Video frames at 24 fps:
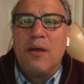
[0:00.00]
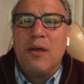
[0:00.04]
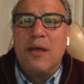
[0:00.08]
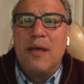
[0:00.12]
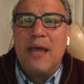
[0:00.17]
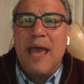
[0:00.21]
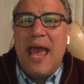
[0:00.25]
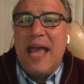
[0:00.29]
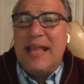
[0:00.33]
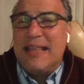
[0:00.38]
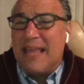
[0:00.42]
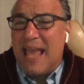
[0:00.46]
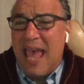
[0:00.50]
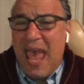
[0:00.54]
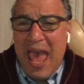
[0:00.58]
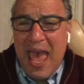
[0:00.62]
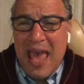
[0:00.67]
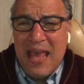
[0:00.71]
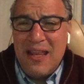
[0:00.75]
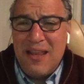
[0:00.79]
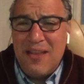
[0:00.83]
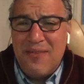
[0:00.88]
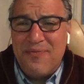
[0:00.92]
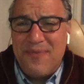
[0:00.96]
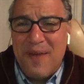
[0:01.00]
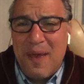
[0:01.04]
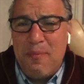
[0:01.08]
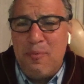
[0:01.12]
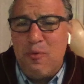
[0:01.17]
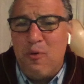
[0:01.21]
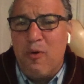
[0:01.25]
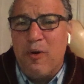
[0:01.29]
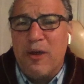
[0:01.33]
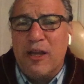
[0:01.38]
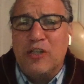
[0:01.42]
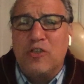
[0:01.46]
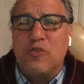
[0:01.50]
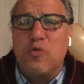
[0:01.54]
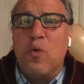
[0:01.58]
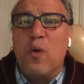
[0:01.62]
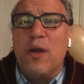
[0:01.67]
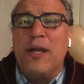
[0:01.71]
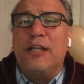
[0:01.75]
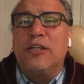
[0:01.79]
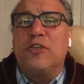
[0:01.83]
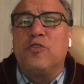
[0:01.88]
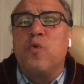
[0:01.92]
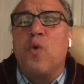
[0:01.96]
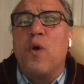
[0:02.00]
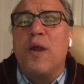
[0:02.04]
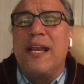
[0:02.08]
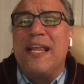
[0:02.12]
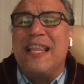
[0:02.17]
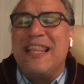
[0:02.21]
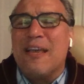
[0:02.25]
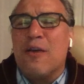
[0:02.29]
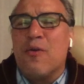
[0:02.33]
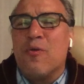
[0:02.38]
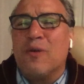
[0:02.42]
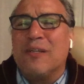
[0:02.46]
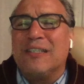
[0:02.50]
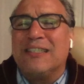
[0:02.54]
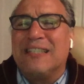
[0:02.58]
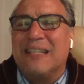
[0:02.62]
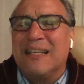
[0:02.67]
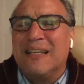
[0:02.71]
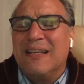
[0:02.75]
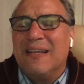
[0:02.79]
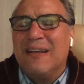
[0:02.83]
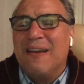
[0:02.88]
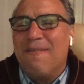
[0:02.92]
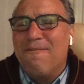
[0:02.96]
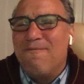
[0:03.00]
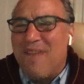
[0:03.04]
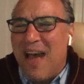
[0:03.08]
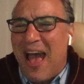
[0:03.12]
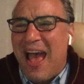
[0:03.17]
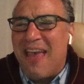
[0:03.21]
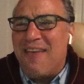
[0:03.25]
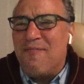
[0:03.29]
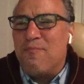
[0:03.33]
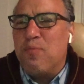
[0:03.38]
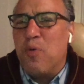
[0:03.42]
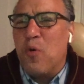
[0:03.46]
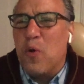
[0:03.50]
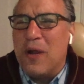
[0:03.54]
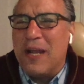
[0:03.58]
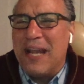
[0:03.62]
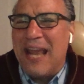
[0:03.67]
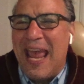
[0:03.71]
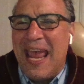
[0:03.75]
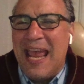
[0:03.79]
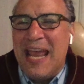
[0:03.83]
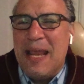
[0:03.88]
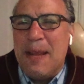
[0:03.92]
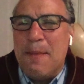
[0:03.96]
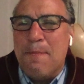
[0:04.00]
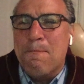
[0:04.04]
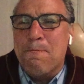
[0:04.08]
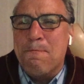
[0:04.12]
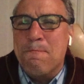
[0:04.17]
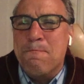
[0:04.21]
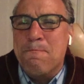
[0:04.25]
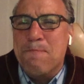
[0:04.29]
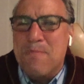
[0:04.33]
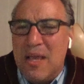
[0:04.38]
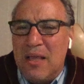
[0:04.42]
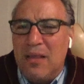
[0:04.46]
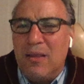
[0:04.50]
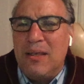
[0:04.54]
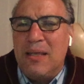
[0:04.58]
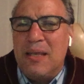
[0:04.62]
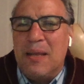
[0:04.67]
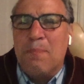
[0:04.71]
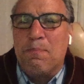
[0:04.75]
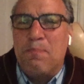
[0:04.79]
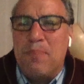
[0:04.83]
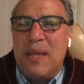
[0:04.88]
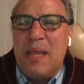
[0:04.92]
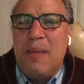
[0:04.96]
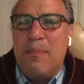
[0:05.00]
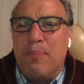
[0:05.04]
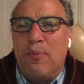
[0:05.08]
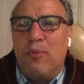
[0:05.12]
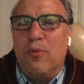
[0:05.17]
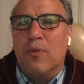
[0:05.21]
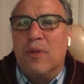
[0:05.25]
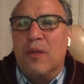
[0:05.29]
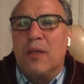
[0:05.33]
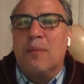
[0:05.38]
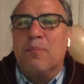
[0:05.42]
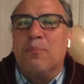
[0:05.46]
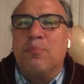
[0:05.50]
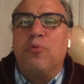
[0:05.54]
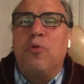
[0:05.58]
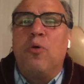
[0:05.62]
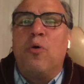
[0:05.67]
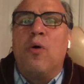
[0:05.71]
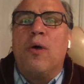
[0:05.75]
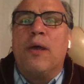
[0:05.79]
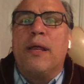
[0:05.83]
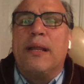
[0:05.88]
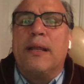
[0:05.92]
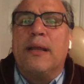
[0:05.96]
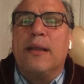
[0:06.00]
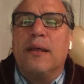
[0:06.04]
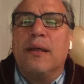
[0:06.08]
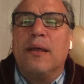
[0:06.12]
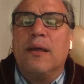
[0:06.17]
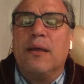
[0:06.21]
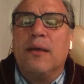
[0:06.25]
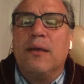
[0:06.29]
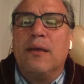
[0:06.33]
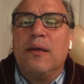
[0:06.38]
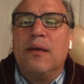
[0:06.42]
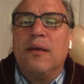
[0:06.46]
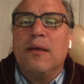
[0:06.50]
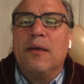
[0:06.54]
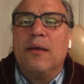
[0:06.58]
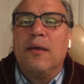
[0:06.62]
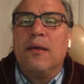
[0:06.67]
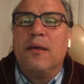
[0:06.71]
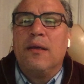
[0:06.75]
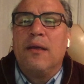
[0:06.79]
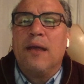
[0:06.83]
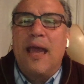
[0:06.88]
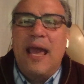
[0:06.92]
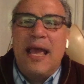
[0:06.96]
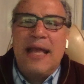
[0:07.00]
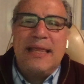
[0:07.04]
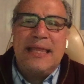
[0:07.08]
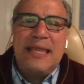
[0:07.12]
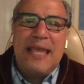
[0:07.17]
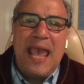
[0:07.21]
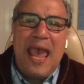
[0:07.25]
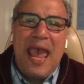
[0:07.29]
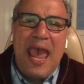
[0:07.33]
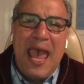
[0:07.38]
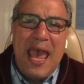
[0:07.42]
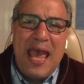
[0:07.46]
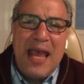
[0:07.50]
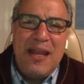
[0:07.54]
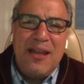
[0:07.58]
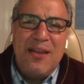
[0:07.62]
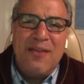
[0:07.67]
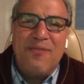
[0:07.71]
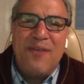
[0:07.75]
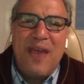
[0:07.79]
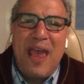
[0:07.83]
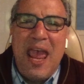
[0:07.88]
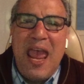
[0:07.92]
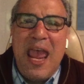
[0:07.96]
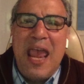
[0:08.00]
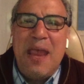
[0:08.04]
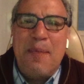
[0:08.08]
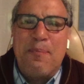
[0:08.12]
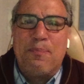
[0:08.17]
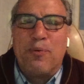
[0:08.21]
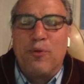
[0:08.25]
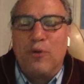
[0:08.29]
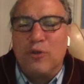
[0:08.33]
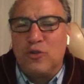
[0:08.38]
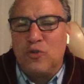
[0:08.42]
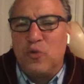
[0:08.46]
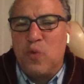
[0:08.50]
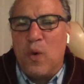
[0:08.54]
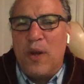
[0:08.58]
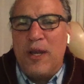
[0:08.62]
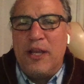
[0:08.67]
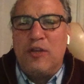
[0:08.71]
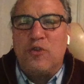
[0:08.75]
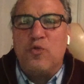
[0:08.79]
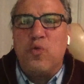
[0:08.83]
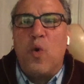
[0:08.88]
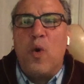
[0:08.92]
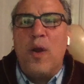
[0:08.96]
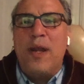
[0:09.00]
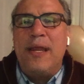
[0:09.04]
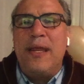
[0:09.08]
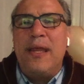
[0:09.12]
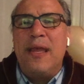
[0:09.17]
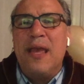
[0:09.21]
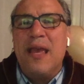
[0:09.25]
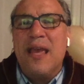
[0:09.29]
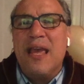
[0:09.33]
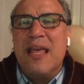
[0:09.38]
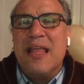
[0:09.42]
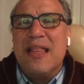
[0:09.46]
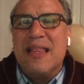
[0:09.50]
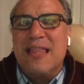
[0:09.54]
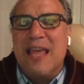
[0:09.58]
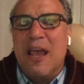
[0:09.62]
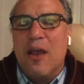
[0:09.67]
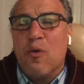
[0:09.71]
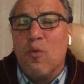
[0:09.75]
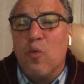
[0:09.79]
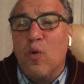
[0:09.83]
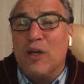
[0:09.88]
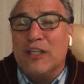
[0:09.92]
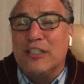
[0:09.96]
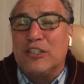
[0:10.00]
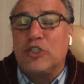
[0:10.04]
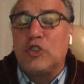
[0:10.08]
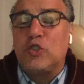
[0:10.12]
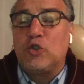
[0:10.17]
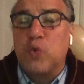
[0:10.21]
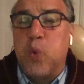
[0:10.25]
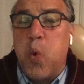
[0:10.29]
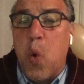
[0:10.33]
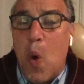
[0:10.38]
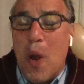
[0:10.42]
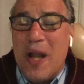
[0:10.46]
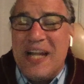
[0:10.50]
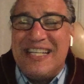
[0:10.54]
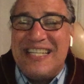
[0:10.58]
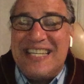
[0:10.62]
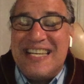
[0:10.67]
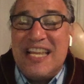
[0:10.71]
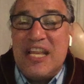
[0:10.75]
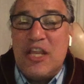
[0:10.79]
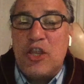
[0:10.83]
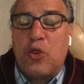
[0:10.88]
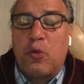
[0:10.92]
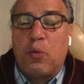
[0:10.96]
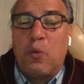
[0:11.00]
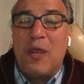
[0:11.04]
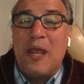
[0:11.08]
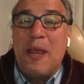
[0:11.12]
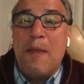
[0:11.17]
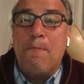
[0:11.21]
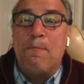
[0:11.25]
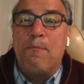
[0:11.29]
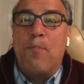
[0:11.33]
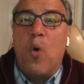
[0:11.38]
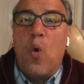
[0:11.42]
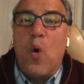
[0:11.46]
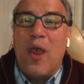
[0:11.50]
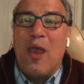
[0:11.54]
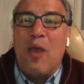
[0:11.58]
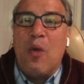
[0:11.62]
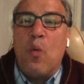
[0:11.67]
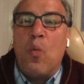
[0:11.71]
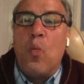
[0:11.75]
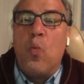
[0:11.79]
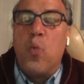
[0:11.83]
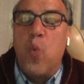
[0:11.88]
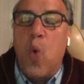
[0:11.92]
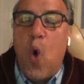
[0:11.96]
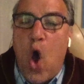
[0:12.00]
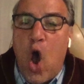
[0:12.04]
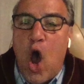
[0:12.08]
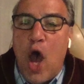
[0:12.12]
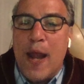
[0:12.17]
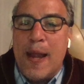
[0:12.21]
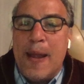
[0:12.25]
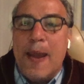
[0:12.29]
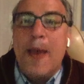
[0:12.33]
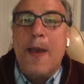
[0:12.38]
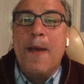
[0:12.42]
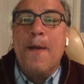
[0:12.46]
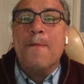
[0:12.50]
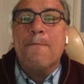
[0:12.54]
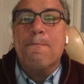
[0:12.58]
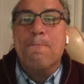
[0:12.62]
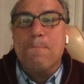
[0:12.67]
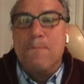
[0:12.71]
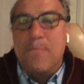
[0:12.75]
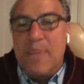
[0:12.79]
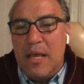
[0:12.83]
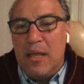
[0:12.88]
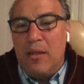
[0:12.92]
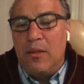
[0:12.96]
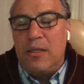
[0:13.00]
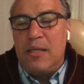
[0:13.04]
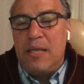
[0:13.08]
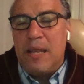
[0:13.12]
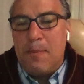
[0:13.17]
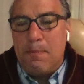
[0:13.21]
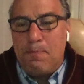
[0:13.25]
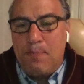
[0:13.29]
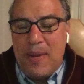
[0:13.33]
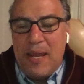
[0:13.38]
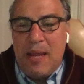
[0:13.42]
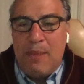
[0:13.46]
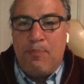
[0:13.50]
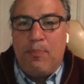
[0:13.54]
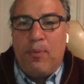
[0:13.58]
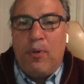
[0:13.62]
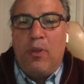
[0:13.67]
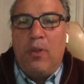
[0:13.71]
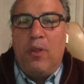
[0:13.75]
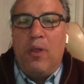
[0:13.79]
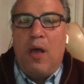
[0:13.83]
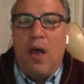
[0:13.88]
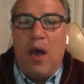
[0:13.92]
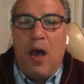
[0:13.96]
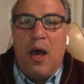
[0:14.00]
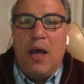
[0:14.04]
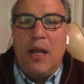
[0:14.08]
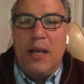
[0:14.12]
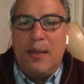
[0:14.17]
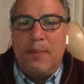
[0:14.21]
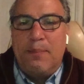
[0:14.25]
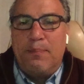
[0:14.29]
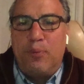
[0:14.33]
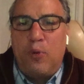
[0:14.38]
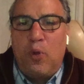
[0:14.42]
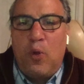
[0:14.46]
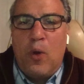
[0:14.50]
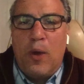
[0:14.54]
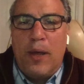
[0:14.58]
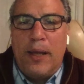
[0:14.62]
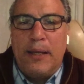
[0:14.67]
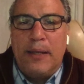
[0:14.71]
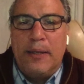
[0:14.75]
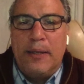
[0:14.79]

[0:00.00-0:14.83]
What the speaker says: At the end of February 2020, there was 5.8 million people unemployed. At the end of April 2020, there was 23.1 million people unemployed.